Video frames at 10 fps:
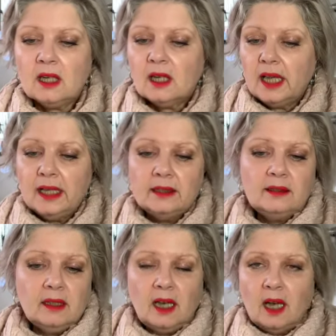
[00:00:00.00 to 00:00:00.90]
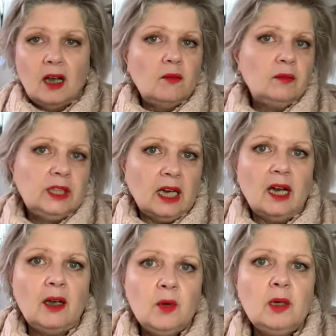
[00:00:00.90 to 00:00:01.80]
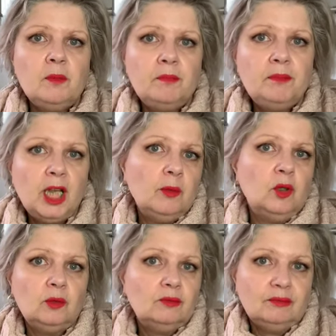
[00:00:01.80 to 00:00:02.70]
and yeah, I will be able,